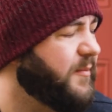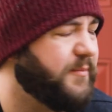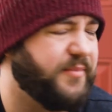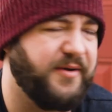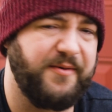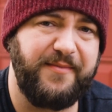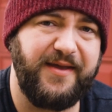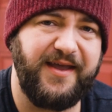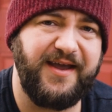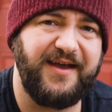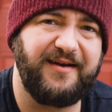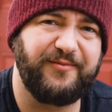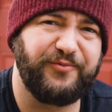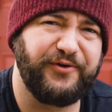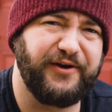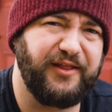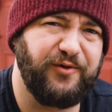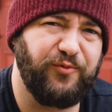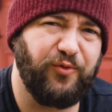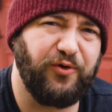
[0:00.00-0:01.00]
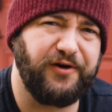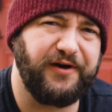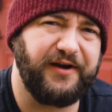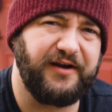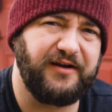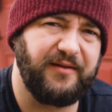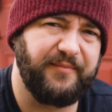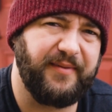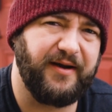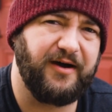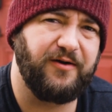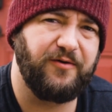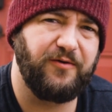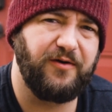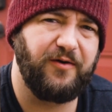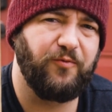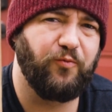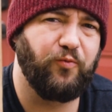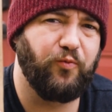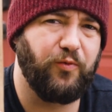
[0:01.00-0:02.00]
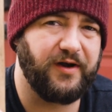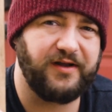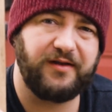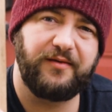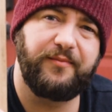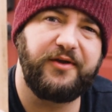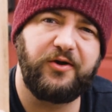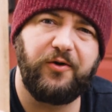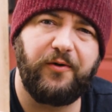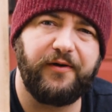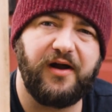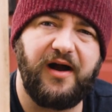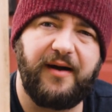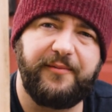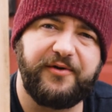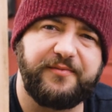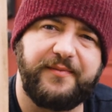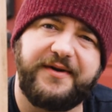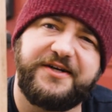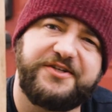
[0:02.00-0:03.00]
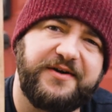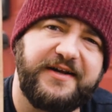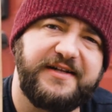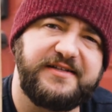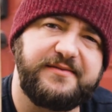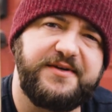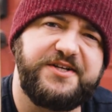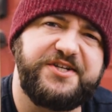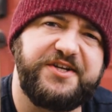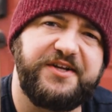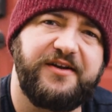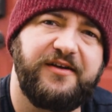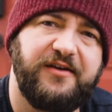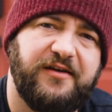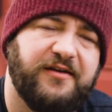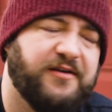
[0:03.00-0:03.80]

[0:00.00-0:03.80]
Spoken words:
But man, I'm really worried about what could be going on with my transmission.